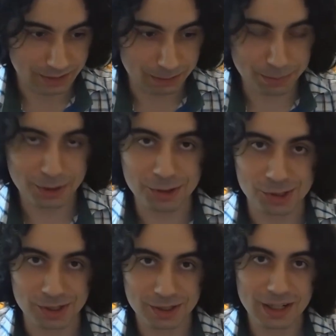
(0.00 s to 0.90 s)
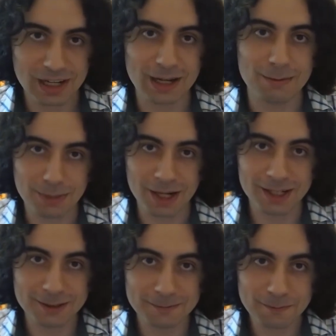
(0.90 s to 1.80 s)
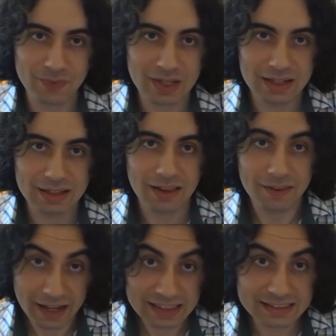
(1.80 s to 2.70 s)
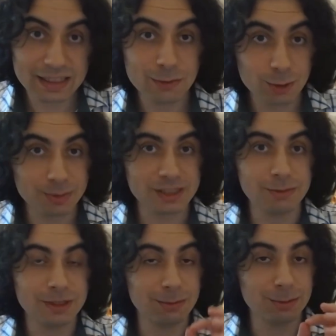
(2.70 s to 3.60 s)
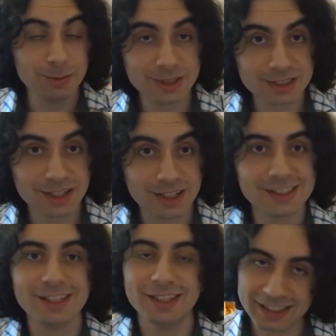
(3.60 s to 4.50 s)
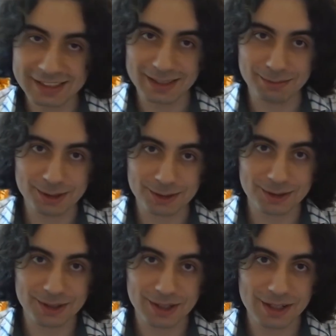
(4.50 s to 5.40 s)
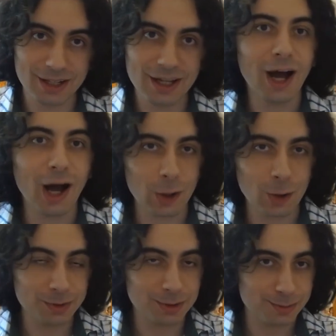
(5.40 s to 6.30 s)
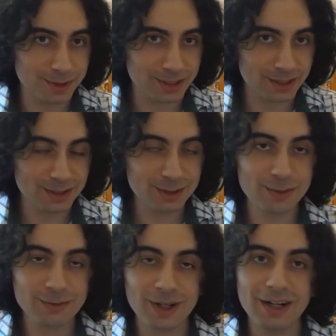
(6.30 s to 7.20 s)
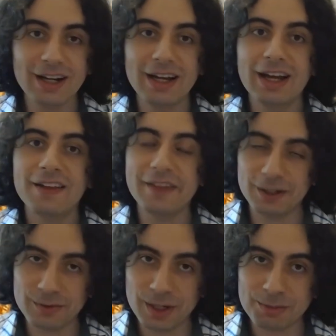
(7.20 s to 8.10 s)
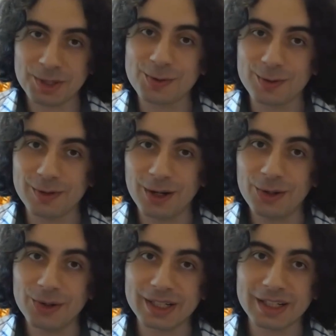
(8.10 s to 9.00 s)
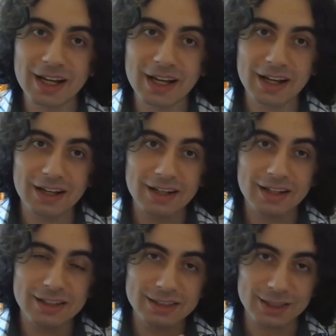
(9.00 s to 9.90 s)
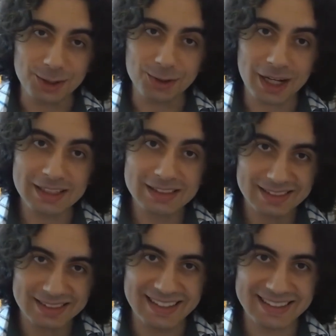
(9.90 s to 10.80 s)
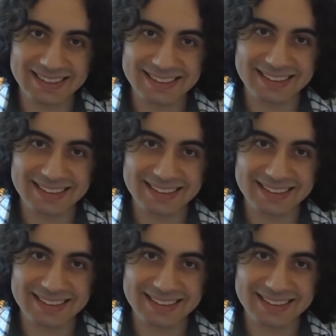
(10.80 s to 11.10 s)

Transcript: and Persian Empire. That will be something that we will discuss in our next episode. I hope it has been clear so far. Thank you very much for following. See you guys then.